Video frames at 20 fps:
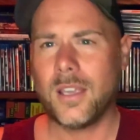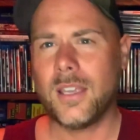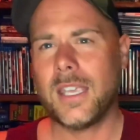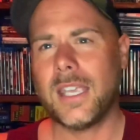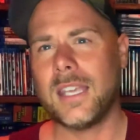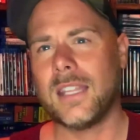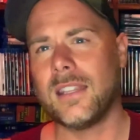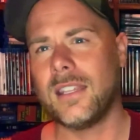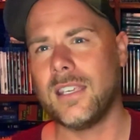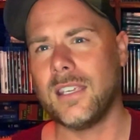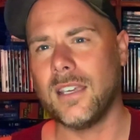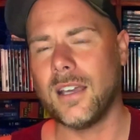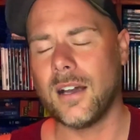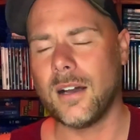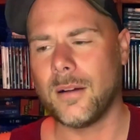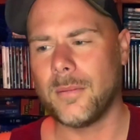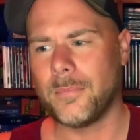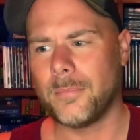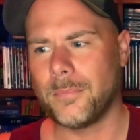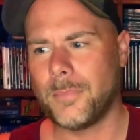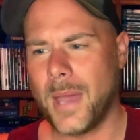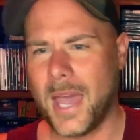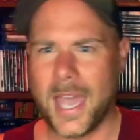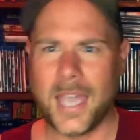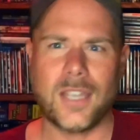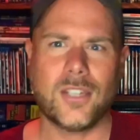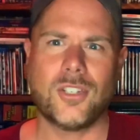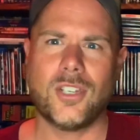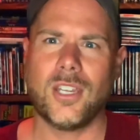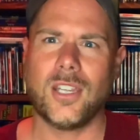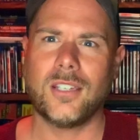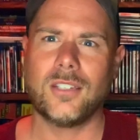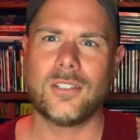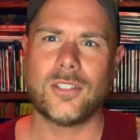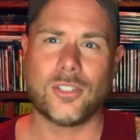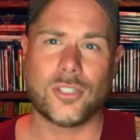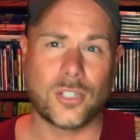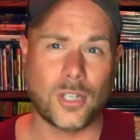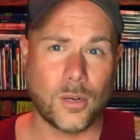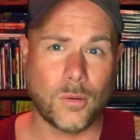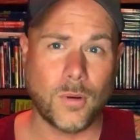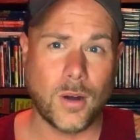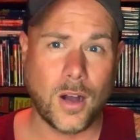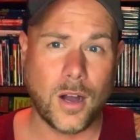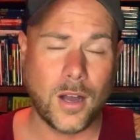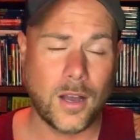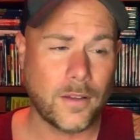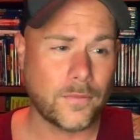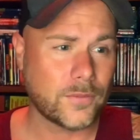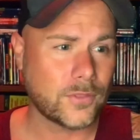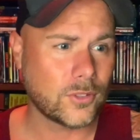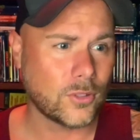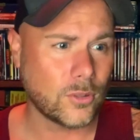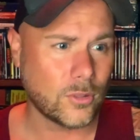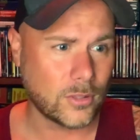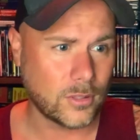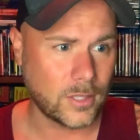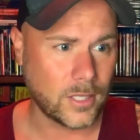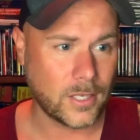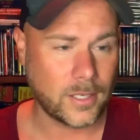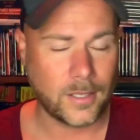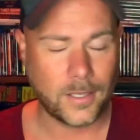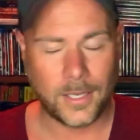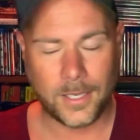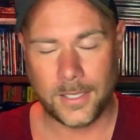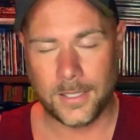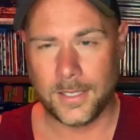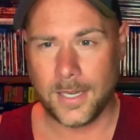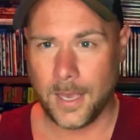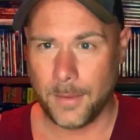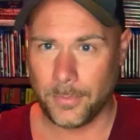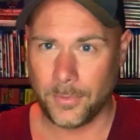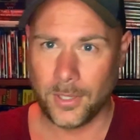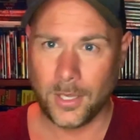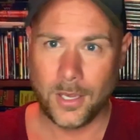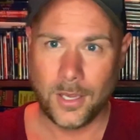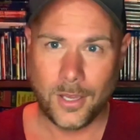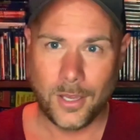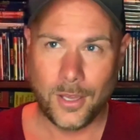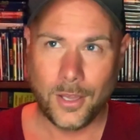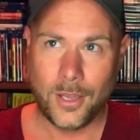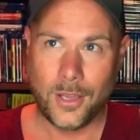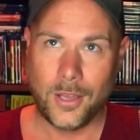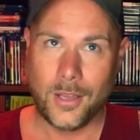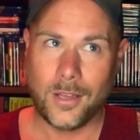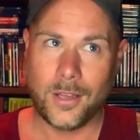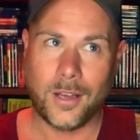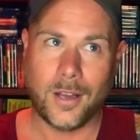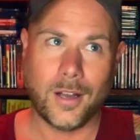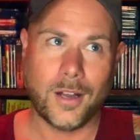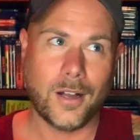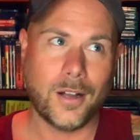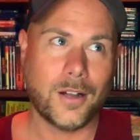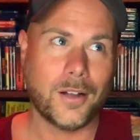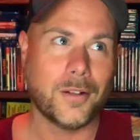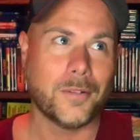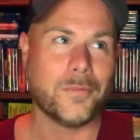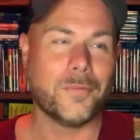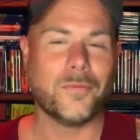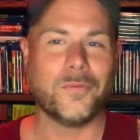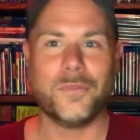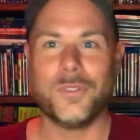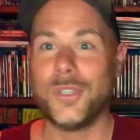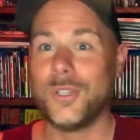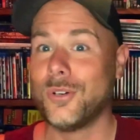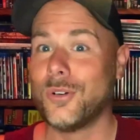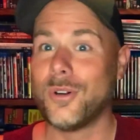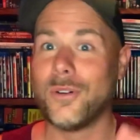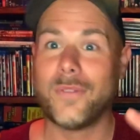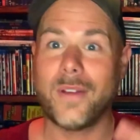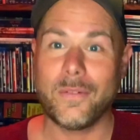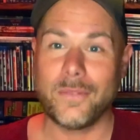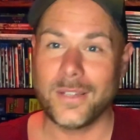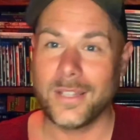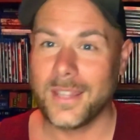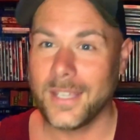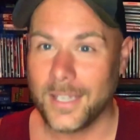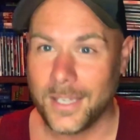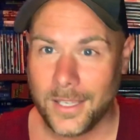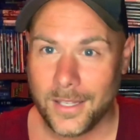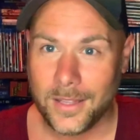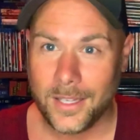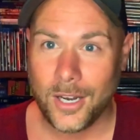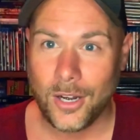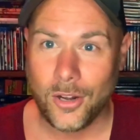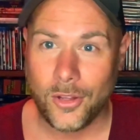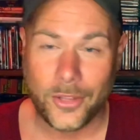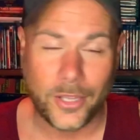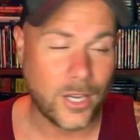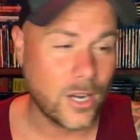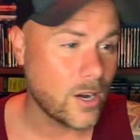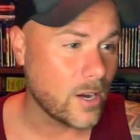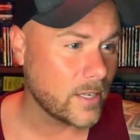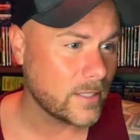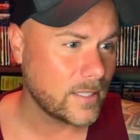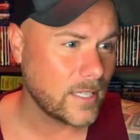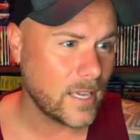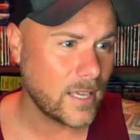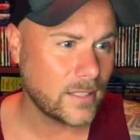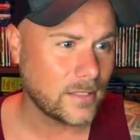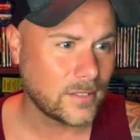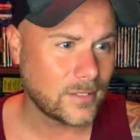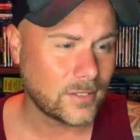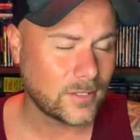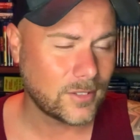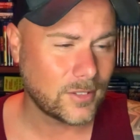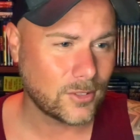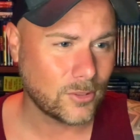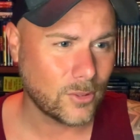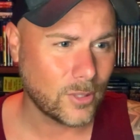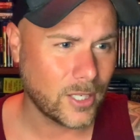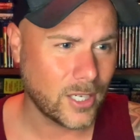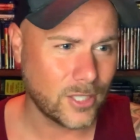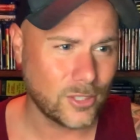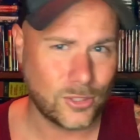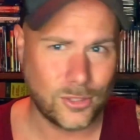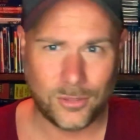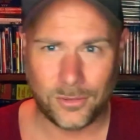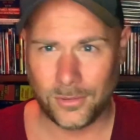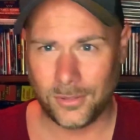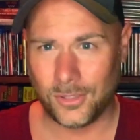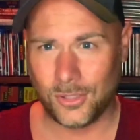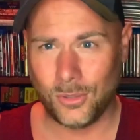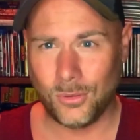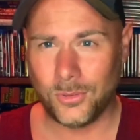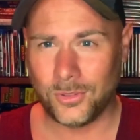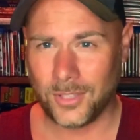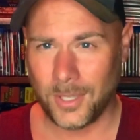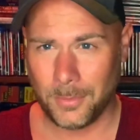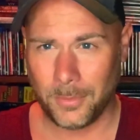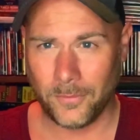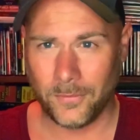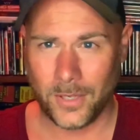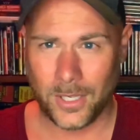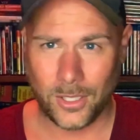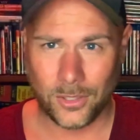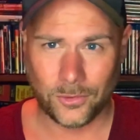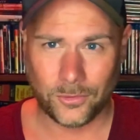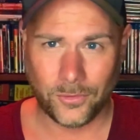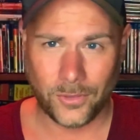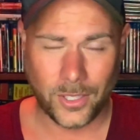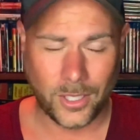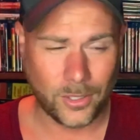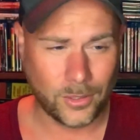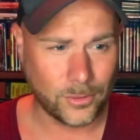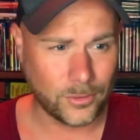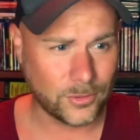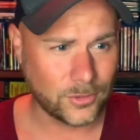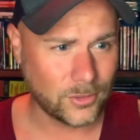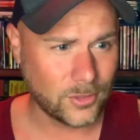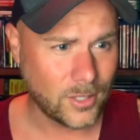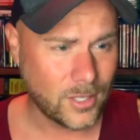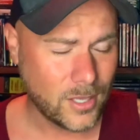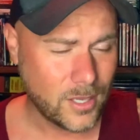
in the um, packaging to show off. So like in-depth um, view of everything in there, all the contents. So I got two separate videos for those.